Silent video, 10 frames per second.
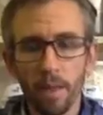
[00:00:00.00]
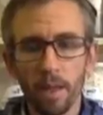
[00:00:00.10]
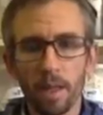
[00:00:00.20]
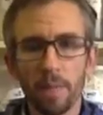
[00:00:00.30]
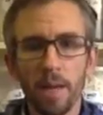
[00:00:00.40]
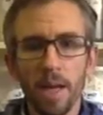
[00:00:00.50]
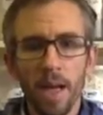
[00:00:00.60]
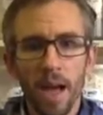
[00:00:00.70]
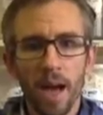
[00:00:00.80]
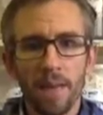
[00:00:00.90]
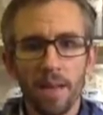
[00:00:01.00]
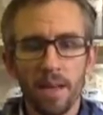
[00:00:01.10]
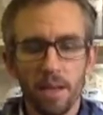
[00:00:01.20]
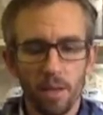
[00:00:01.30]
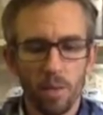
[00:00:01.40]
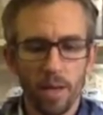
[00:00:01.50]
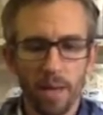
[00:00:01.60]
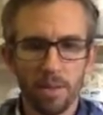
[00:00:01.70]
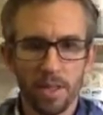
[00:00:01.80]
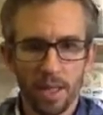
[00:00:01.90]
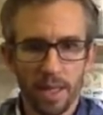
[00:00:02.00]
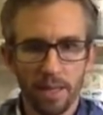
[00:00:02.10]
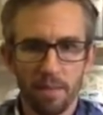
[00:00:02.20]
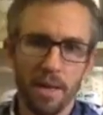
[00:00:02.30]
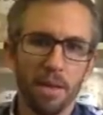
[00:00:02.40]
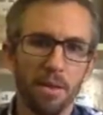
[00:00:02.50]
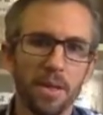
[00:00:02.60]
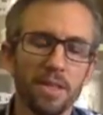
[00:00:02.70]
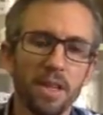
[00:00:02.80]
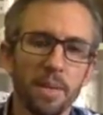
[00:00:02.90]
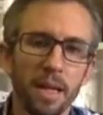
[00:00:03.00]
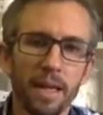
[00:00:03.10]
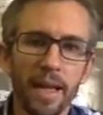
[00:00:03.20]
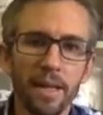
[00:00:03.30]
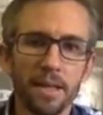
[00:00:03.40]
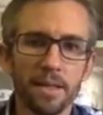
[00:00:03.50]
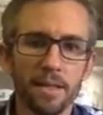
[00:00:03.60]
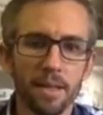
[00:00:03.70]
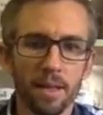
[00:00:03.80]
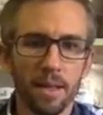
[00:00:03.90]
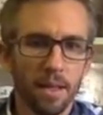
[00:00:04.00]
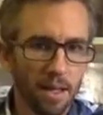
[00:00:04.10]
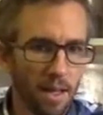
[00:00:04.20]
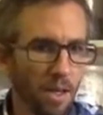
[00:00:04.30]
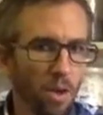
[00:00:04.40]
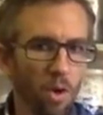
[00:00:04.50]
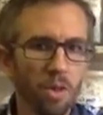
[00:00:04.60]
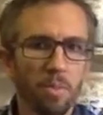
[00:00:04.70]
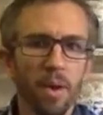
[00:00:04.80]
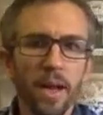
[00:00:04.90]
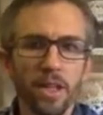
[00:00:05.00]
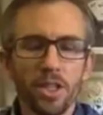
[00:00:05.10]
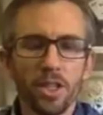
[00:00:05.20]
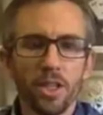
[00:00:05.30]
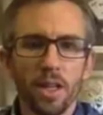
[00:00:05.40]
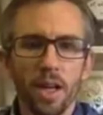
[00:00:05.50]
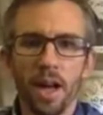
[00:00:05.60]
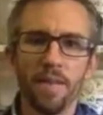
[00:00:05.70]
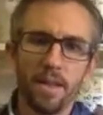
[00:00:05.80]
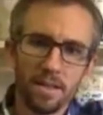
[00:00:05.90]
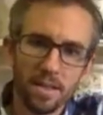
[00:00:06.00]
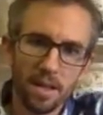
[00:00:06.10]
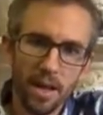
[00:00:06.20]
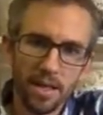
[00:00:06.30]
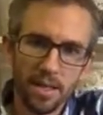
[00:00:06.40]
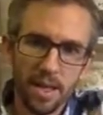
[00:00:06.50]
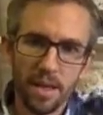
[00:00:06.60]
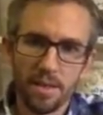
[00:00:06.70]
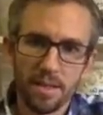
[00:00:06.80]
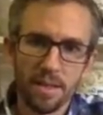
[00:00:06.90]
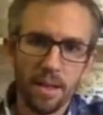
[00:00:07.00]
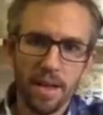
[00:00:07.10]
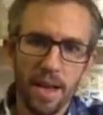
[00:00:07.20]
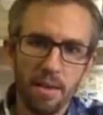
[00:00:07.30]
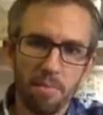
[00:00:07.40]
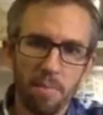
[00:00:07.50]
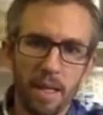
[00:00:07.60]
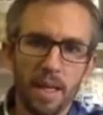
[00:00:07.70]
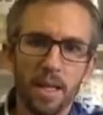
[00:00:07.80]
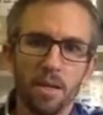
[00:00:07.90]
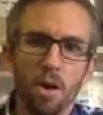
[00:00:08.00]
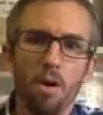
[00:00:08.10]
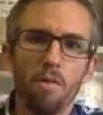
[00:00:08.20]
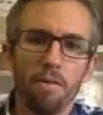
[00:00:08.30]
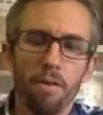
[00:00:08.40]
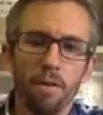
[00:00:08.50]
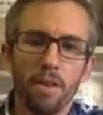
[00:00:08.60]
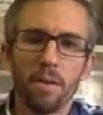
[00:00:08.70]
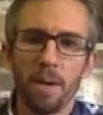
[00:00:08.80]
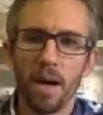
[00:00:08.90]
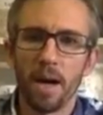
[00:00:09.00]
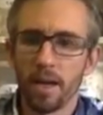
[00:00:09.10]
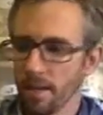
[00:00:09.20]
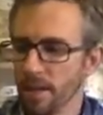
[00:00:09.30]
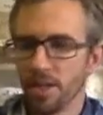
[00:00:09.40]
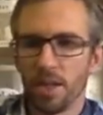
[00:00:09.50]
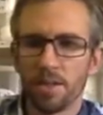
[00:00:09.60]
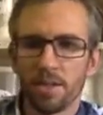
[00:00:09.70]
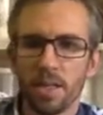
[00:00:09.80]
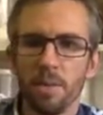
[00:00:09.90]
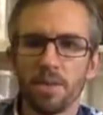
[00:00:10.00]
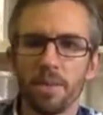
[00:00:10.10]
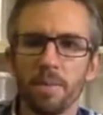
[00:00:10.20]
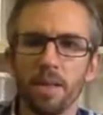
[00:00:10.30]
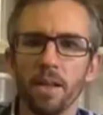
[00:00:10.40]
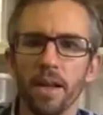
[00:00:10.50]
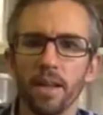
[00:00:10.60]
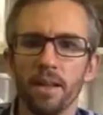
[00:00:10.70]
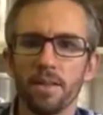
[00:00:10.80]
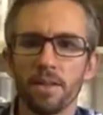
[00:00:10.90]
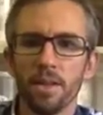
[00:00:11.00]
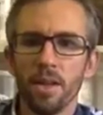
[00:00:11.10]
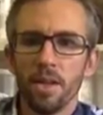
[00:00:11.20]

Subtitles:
And then what happens is they cut about 30 centimeter lengths along the branch, and then slice down the slice and peel off the bark, as you can see with something like this.